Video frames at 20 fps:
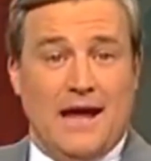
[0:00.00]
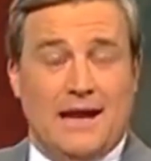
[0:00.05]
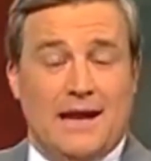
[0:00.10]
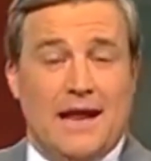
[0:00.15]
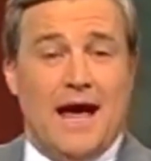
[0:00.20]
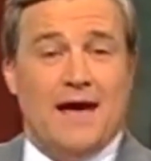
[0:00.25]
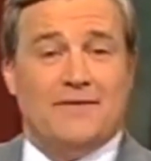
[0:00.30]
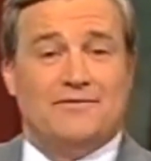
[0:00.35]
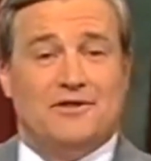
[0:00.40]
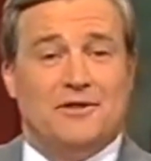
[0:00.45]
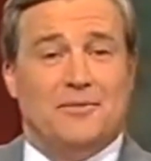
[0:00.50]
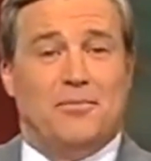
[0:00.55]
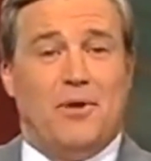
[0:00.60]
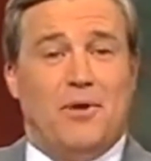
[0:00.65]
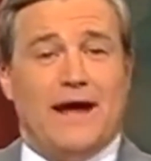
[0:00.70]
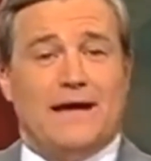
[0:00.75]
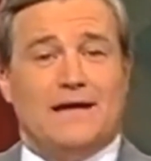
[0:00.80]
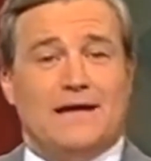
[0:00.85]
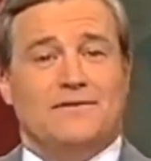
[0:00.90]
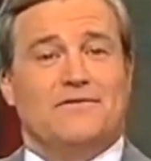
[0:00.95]
and after the
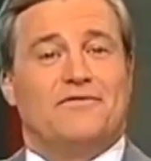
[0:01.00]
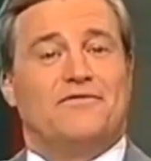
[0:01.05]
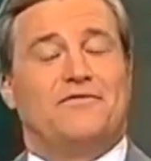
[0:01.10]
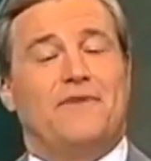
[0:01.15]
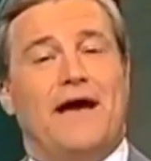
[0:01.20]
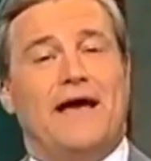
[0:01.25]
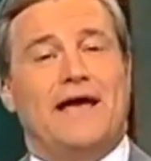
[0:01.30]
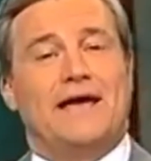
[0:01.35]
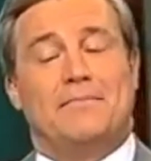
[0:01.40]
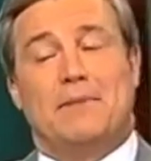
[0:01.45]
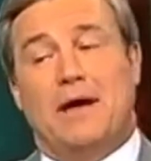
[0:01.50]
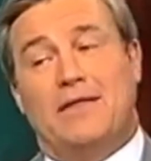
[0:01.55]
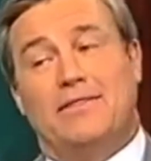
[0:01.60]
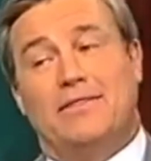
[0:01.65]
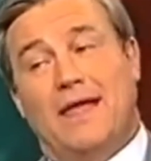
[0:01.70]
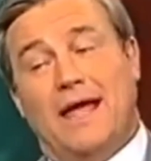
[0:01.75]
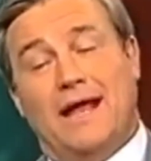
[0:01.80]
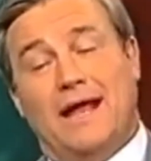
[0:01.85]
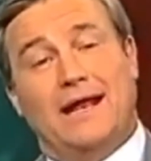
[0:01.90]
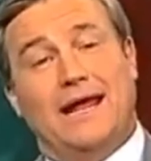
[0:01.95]
break, fame
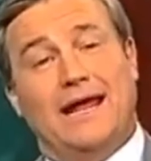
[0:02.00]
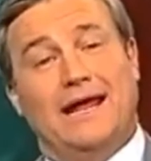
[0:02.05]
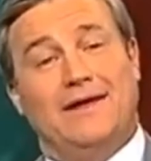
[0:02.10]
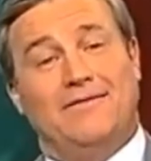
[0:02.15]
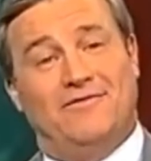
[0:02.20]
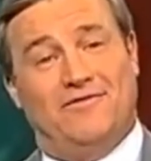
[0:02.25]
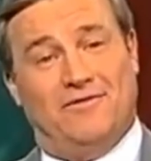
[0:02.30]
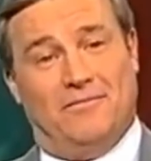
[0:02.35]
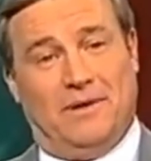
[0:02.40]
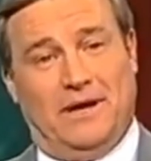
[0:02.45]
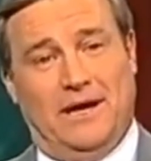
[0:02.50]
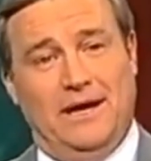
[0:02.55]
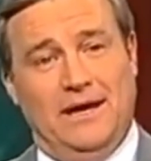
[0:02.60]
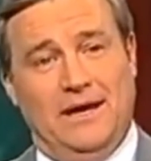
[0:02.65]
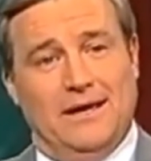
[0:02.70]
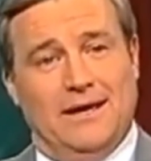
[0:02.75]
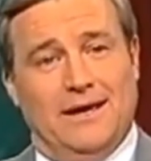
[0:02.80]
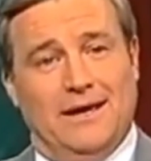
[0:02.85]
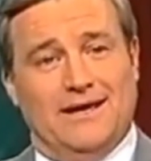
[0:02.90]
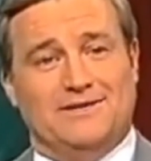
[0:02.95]
and then
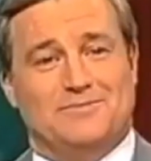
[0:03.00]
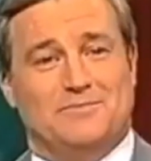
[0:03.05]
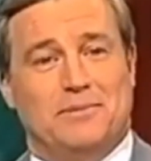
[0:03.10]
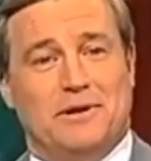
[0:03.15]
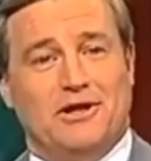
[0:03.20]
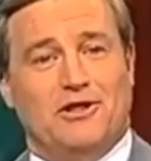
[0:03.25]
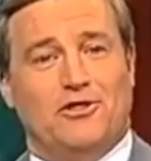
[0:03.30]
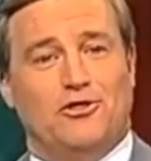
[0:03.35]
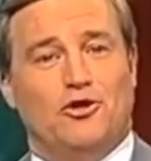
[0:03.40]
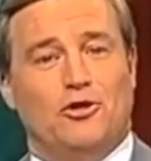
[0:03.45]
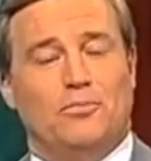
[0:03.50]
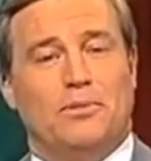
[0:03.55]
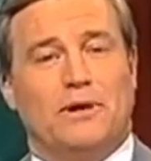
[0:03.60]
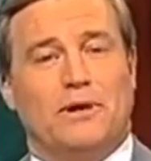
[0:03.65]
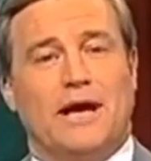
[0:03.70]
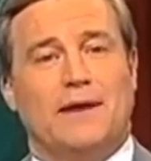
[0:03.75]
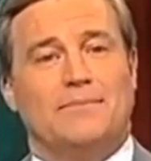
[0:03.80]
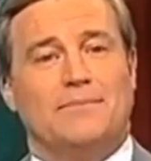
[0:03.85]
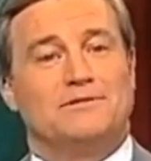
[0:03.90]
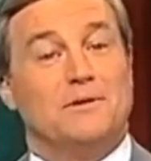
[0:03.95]
infamy as Billy Thorpe
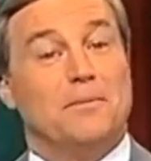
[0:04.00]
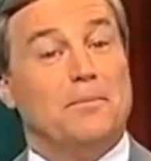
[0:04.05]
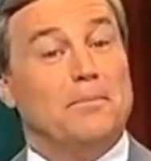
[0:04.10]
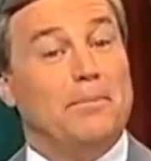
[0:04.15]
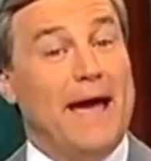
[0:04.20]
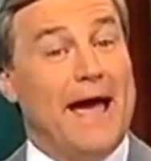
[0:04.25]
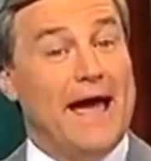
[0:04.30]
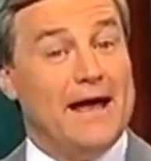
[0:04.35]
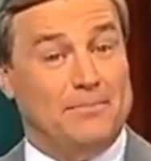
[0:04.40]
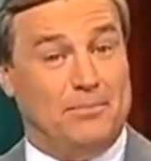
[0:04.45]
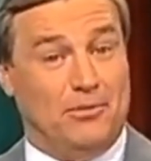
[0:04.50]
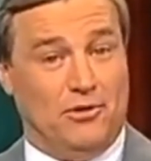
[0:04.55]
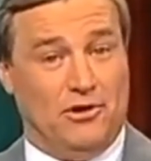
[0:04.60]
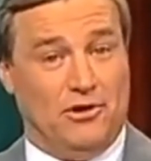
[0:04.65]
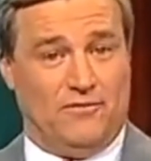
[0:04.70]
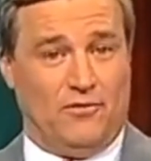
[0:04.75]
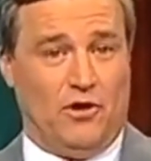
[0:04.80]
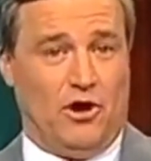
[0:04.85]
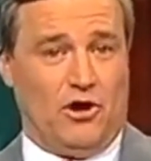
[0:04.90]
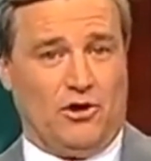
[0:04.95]
becomes the bad
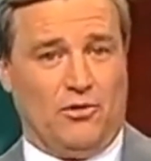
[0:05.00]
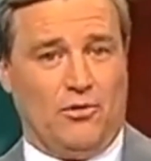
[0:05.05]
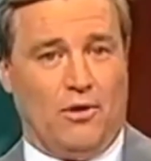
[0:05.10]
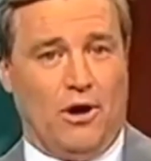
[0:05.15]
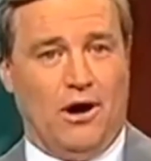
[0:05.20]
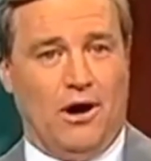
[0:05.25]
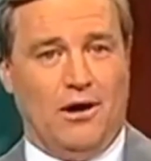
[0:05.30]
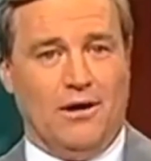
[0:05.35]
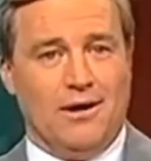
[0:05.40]
boy of rock and roll.